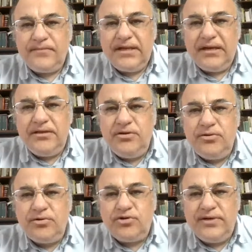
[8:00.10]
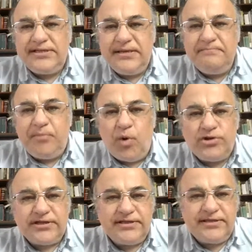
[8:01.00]
due to his
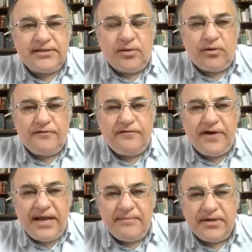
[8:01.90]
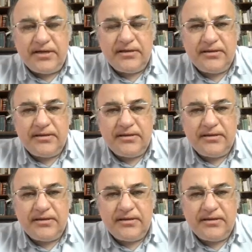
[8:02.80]
importance or fame.